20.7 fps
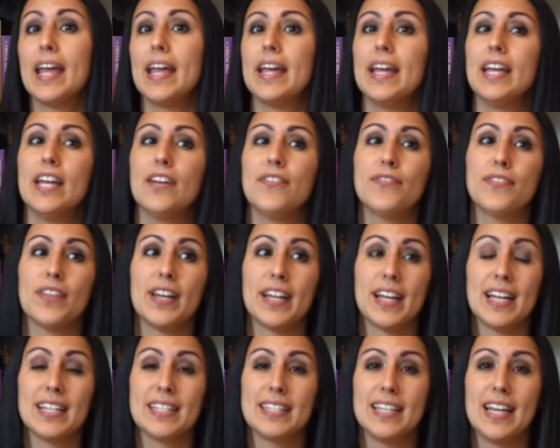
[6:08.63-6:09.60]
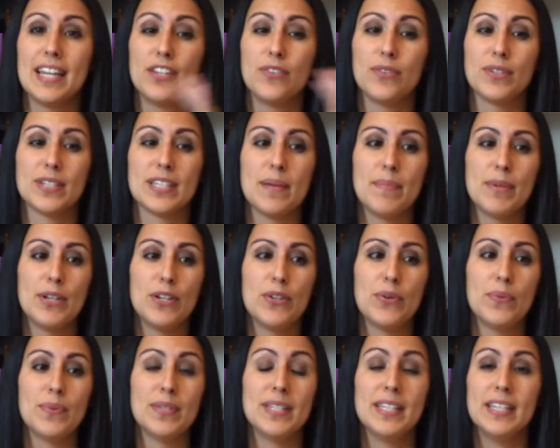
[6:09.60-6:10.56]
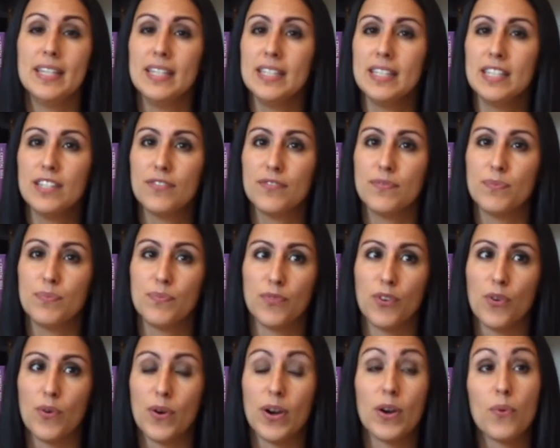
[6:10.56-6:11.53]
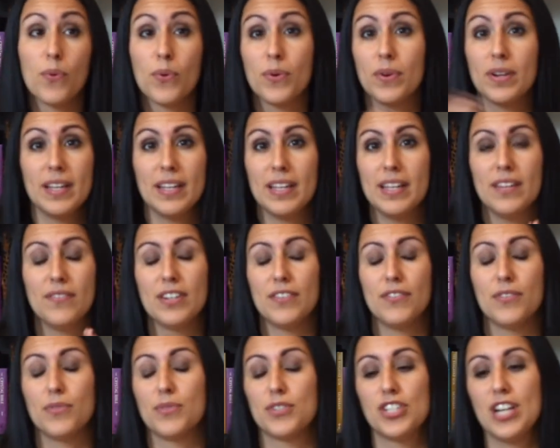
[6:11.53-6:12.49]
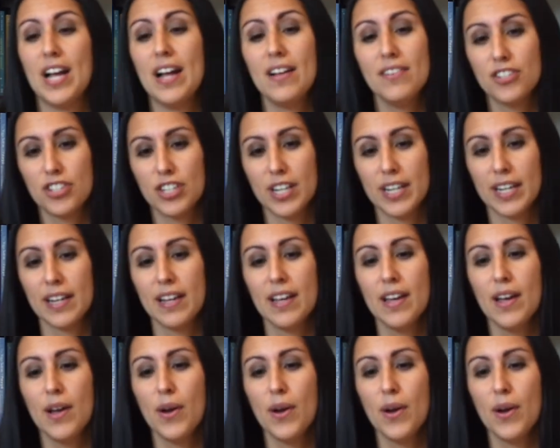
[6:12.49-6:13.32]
If, like I said, you were someone who it was easy for, or even if it was challenging,